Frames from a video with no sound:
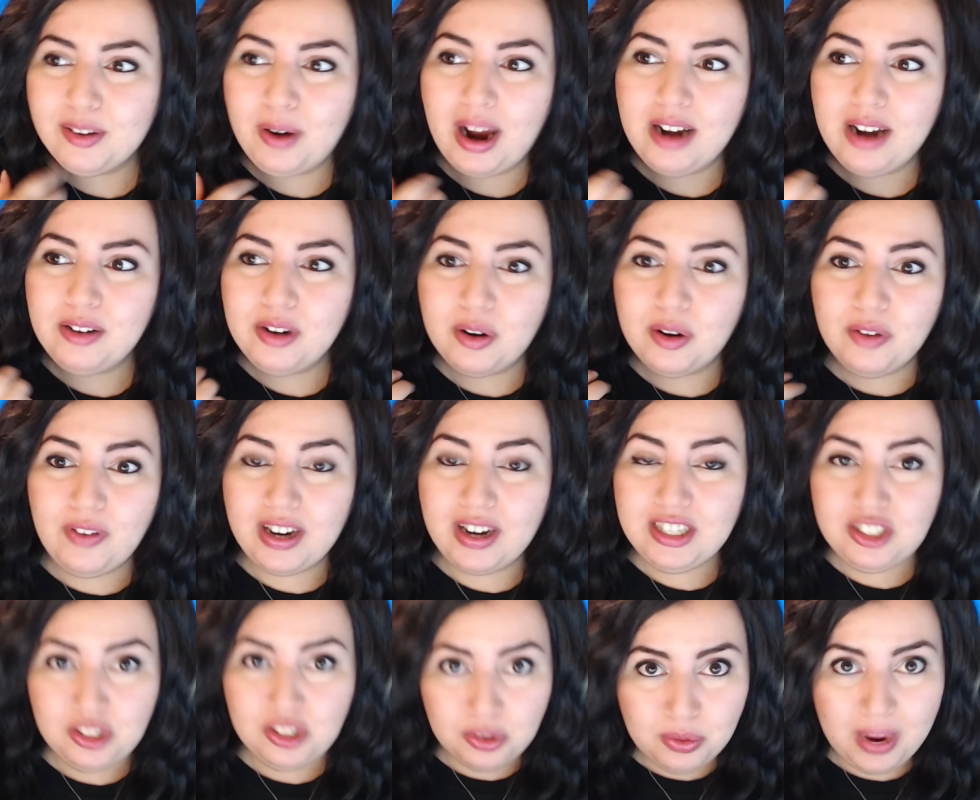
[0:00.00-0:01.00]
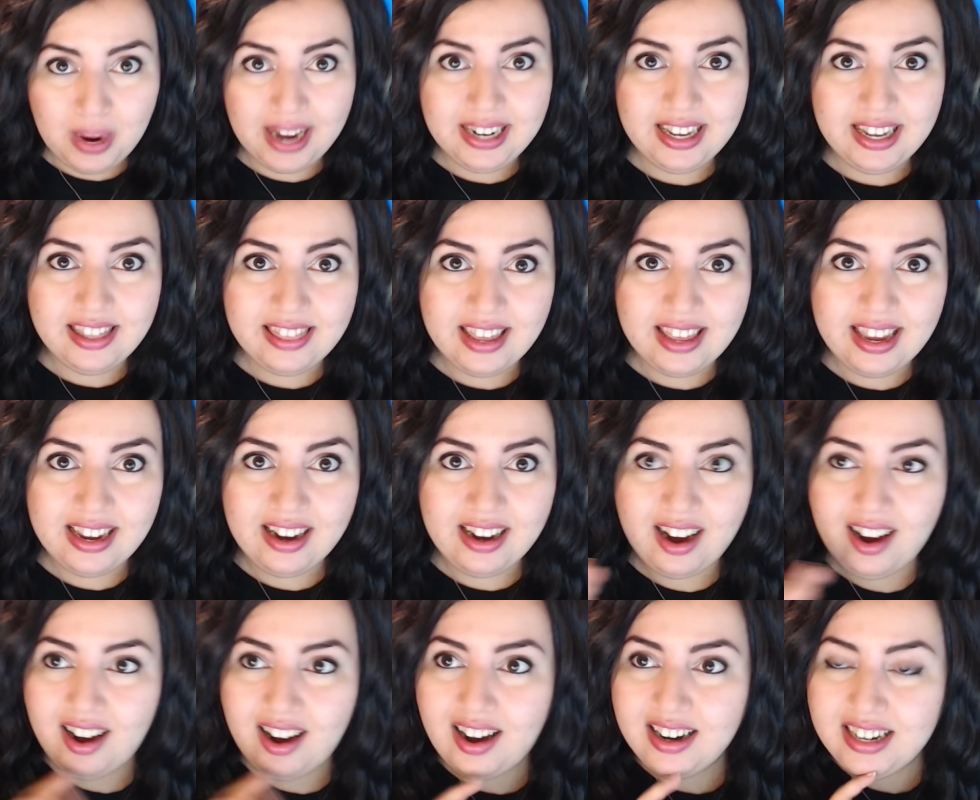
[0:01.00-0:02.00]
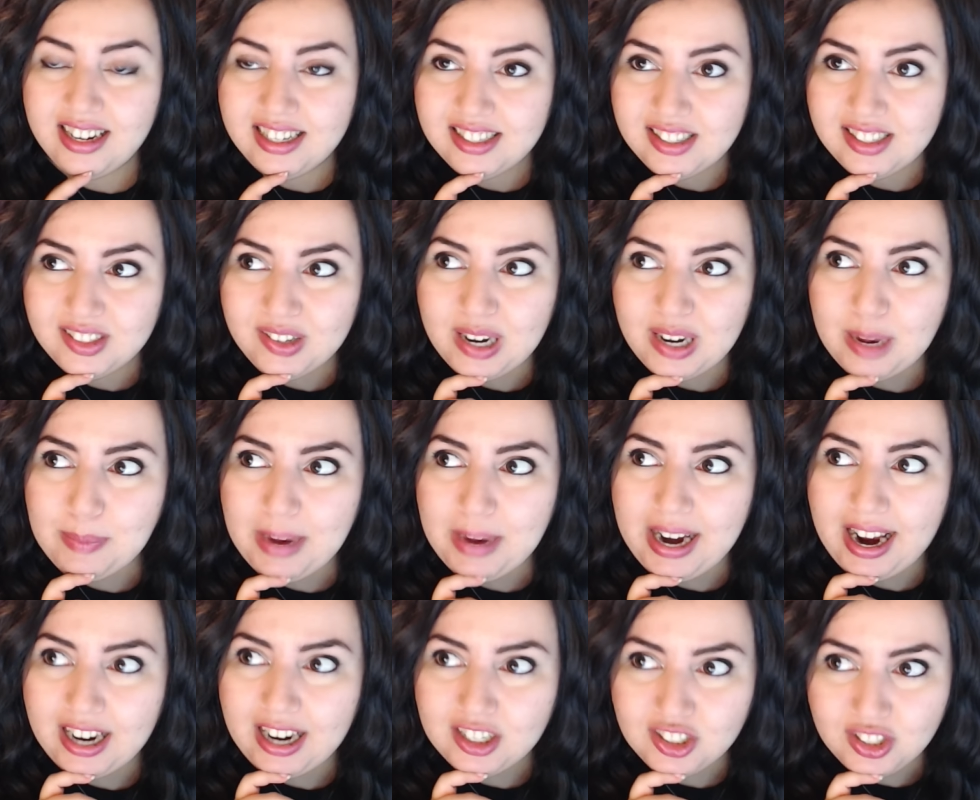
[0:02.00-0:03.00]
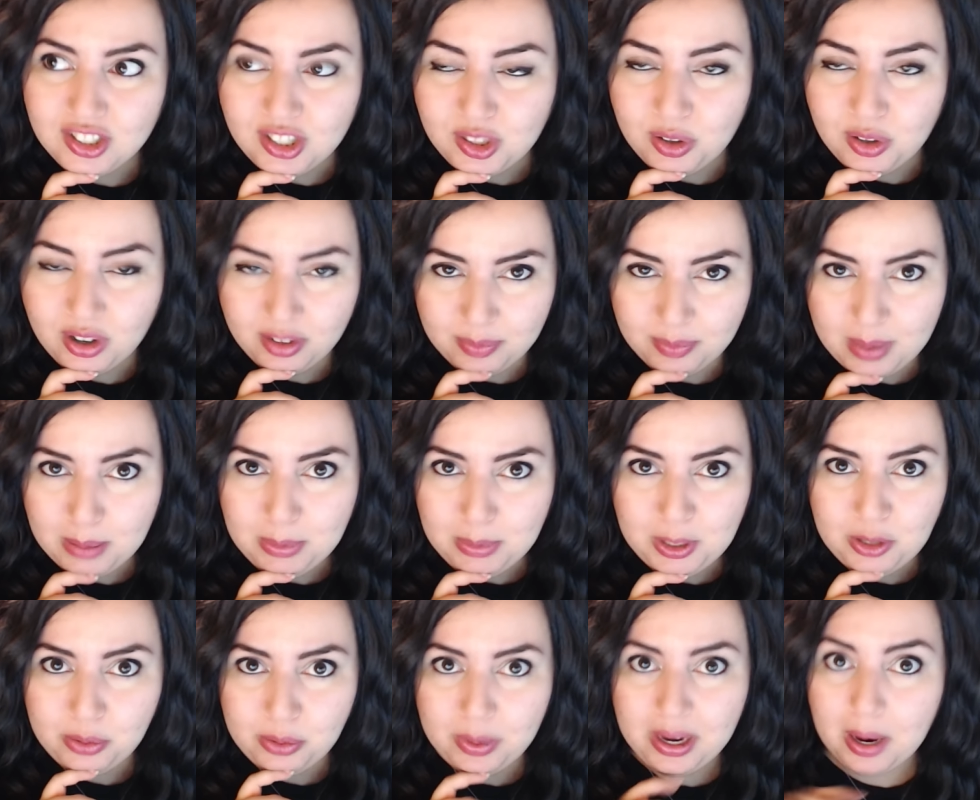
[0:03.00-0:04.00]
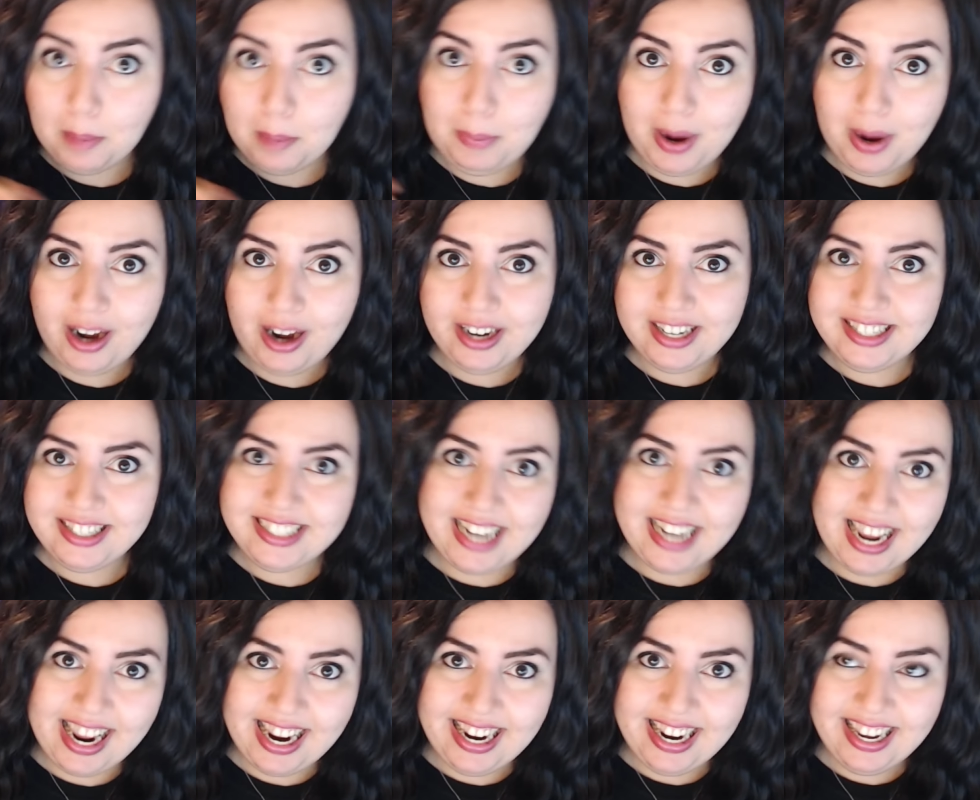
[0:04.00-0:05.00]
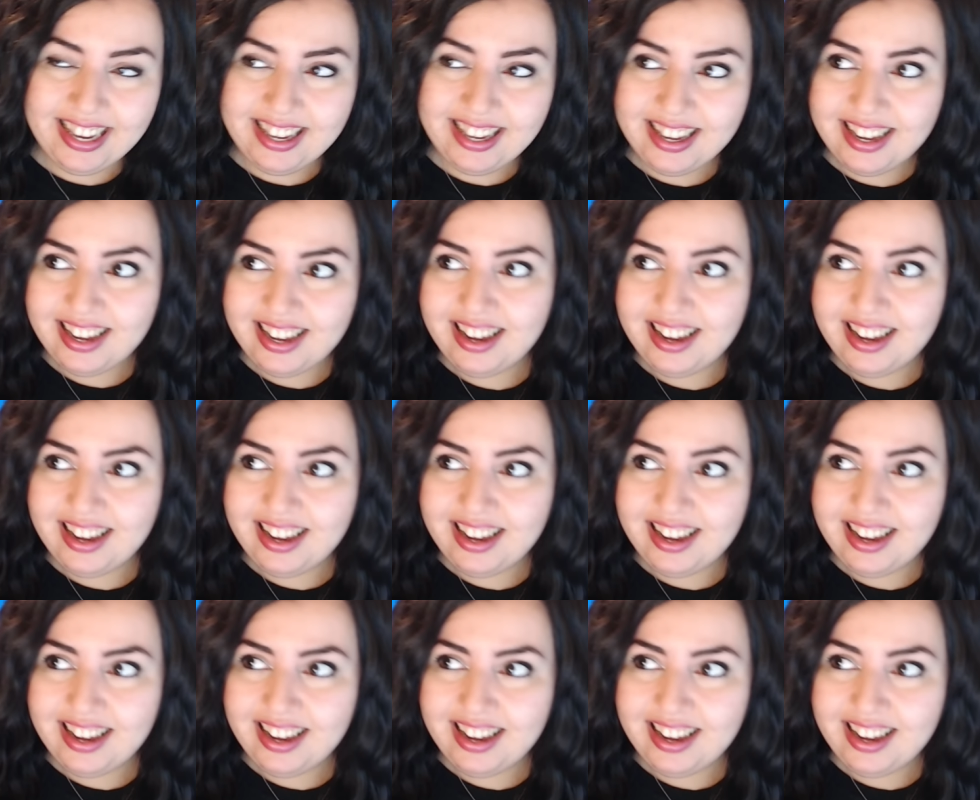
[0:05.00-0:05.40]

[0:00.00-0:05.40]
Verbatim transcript: I don't know if I do anything on Instagram. I actually thought of maybe doing a pun a day.